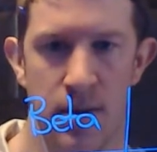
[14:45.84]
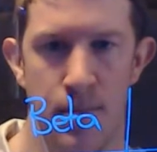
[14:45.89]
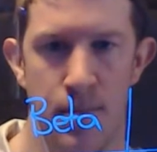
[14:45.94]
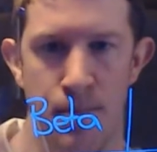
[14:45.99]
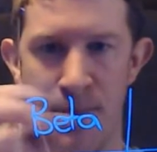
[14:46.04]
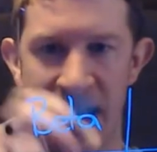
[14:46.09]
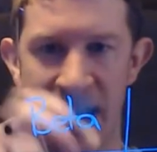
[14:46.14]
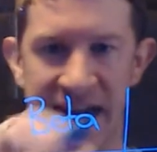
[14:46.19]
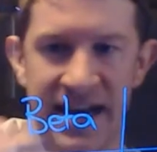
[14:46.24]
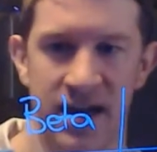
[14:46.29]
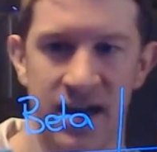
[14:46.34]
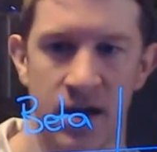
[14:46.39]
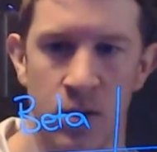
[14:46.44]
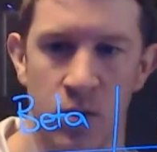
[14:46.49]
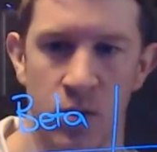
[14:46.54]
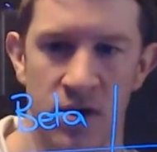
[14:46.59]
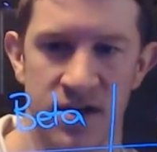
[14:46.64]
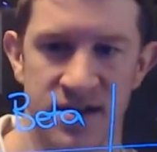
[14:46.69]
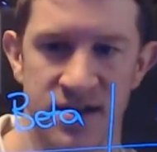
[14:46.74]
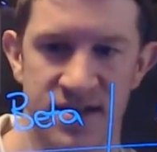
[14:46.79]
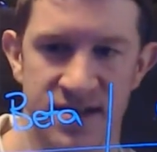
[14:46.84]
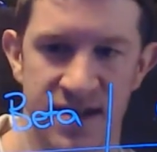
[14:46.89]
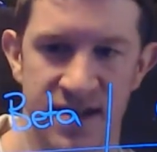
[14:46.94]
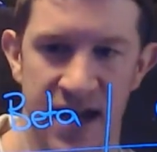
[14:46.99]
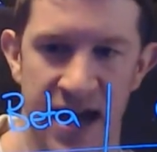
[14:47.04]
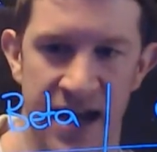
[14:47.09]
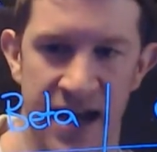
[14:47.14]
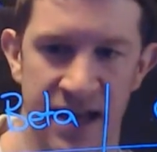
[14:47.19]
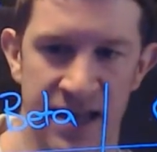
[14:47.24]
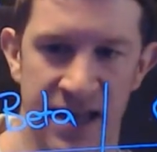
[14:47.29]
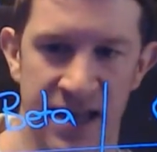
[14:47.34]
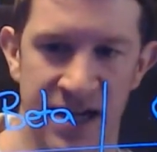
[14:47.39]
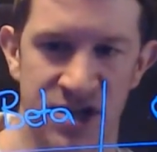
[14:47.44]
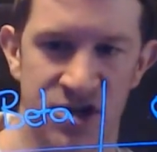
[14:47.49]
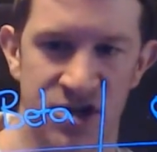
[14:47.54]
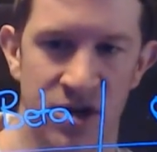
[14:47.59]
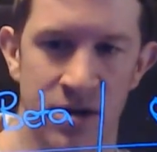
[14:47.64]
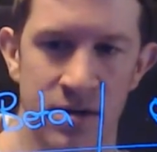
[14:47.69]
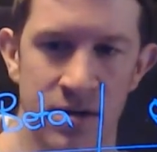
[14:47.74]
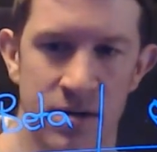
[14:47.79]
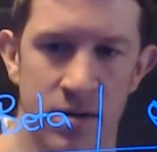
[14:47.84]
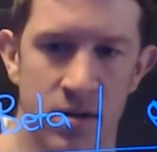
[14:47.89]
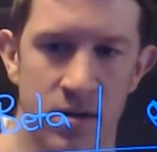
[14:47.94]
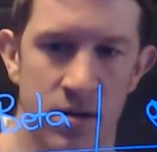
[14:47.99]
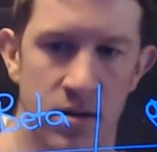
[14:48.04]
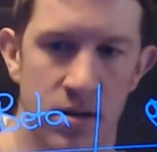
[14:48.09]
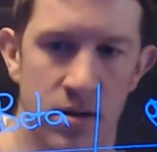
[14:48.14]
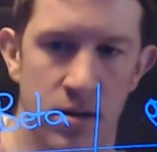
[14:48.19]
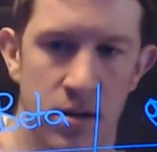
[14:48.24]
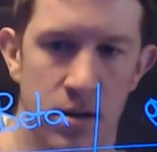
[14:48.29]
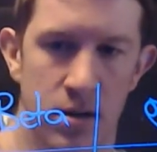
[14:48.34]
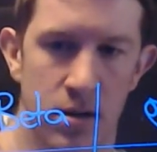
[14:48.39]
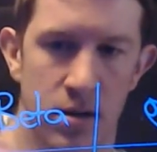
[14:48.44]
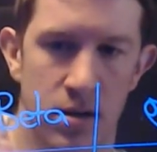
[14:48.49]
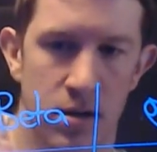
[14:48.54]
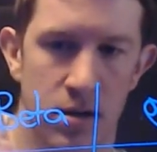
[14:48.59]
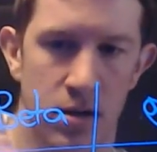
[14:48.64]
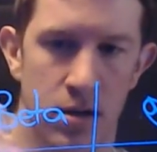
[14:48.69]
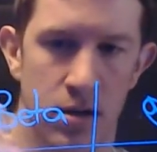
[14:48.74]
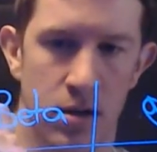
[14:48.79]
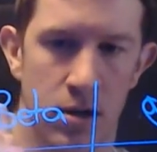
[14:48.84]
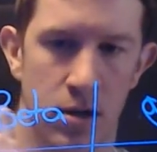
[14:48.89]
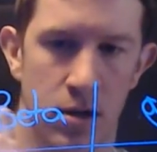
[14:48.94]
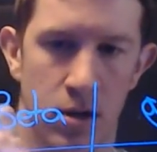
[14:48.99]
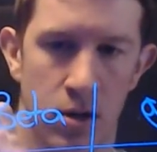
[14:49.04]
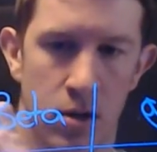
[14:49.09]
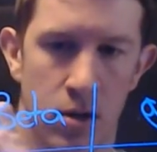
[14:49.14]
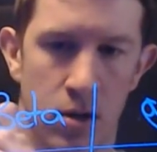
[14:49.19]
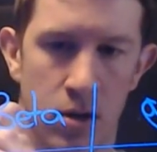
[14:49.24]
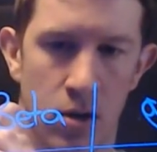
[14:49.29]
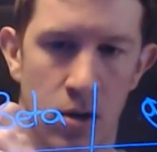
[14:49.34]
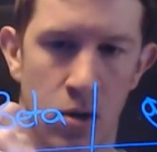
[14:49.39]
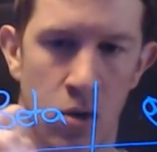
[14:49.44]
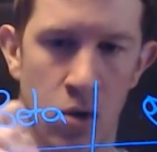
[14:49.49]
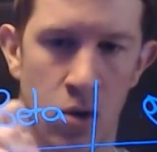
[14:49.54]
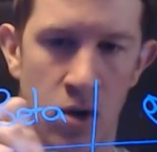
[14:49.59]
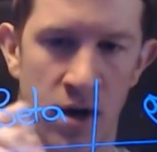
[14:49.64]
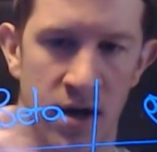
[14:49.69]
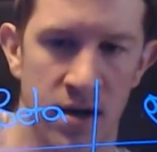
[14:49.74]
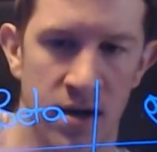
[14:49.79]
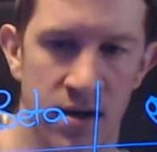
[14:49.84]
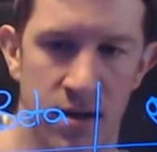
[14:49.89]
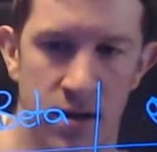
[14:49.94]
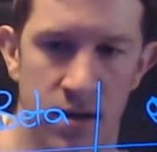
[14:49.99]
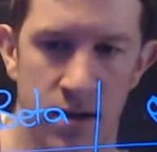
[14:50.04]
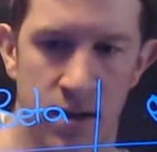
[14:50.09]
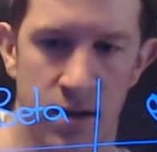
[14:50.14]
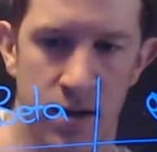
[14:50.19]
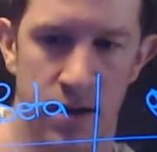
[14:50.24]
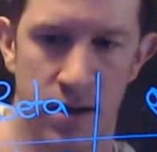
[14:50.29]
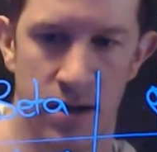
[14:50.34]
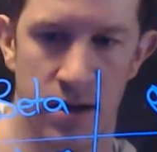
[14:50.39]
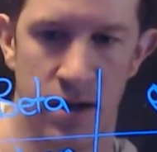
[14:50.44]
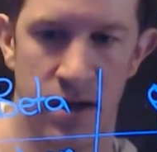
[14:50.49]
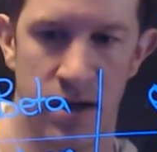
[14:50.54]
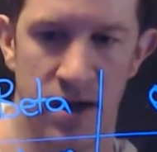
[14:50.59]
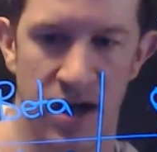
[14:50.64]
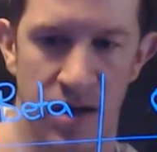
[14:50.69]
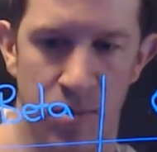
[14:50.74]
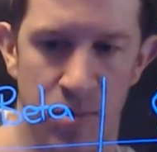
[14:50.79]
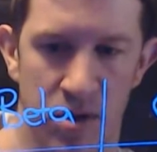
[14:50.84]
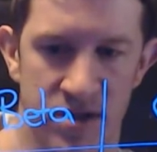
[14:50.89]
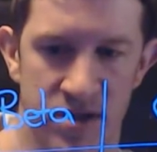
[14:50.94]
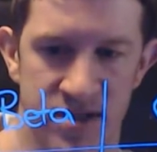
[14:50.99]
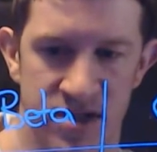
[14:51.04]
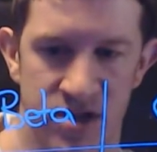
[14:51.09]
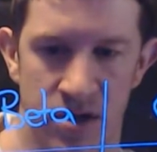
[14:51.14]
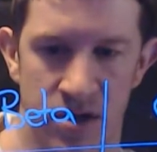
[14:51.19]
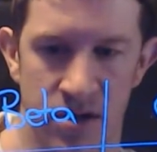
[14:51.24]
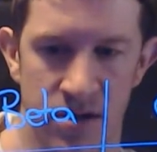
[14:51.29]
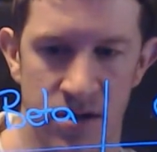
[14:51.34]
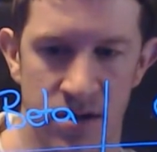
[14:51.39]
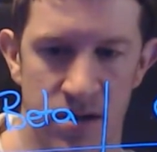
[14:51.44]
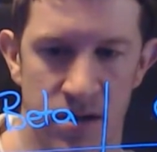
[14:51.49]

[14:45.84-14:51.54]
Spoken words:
Beta was an electron or a positron.